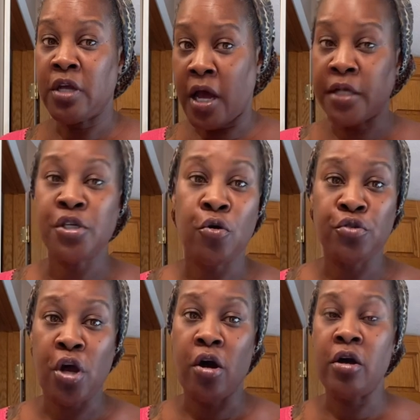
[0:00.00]
I told
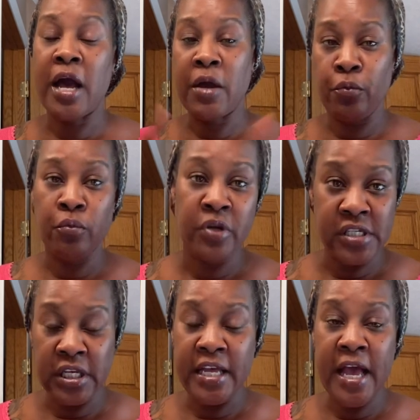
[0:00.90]
y'all I
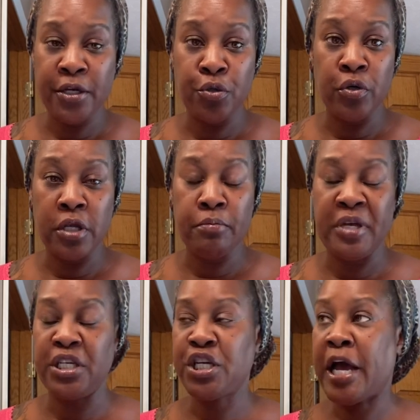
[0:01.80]
recently had to do another
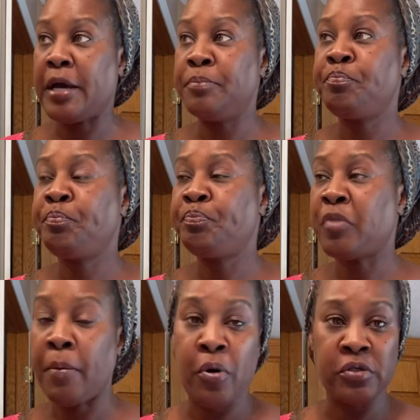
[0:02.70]
big chop.
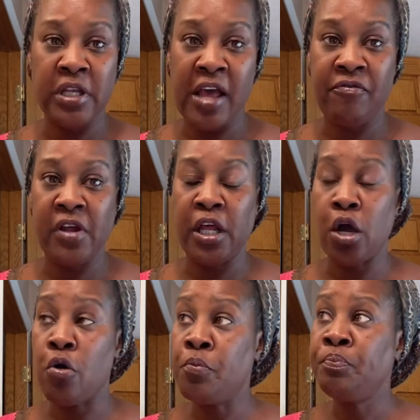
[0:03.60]
I posted that
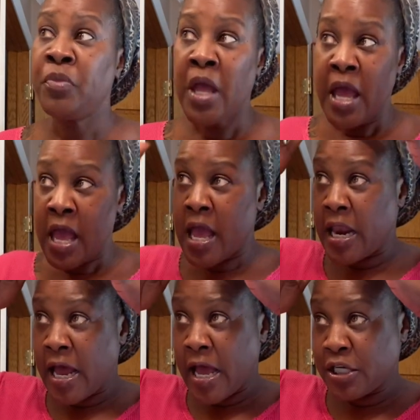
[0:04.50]
video and
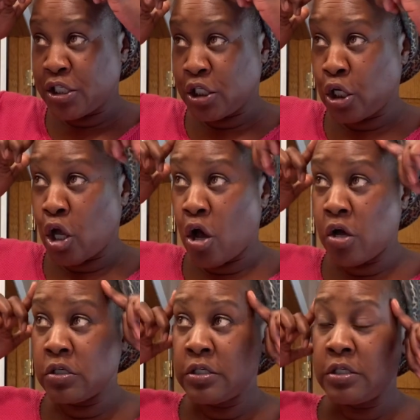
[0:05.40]
I had just
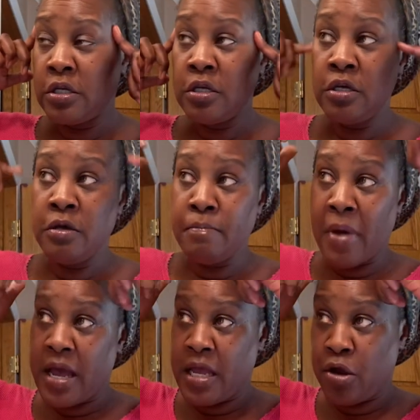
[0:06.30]
lost my
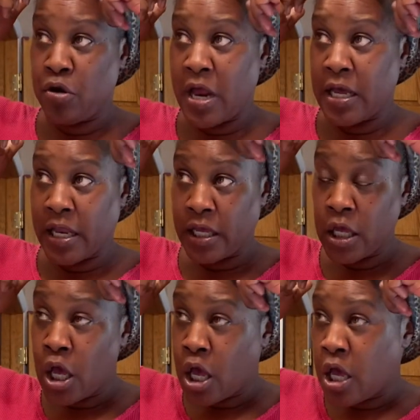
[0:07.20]
hairline. Like,
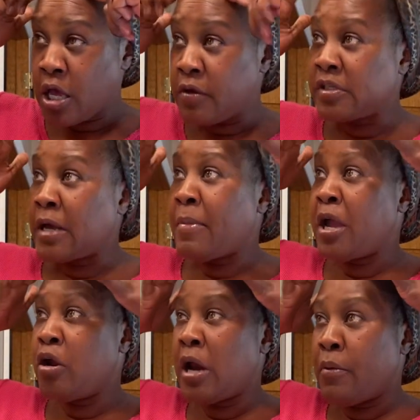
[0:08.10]
it was like my
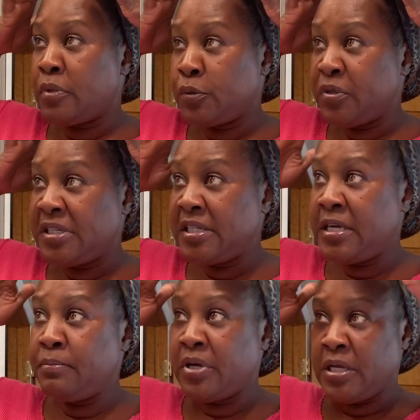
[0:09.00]
hairline was
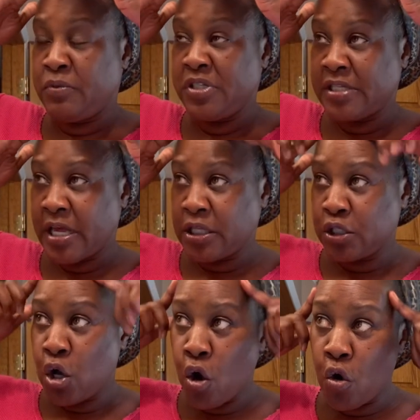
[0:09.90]
receding, but it was just like this
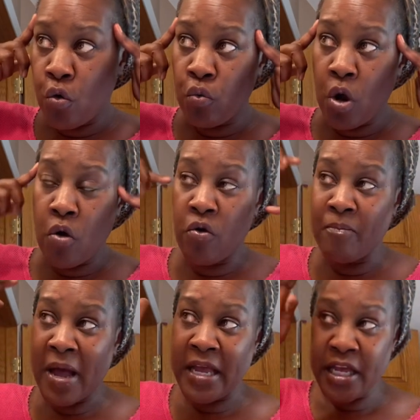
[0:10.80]
whole row.
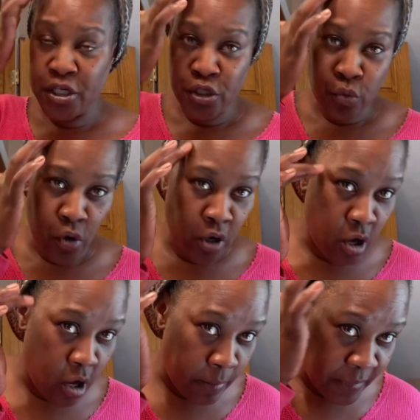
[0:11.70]
My edges were
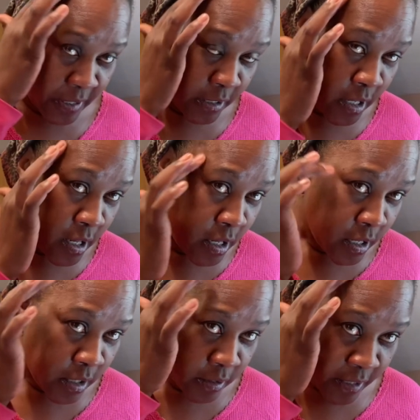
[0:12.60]
gone, but
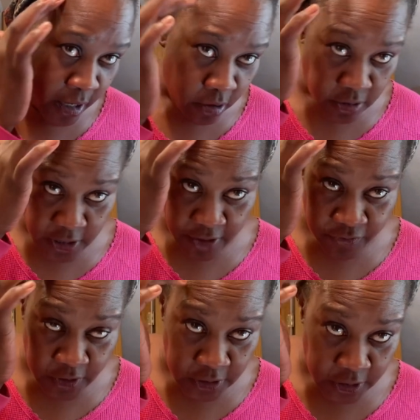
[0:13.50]
they are
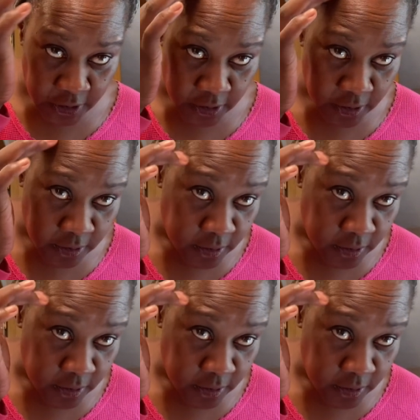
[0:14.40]
definitely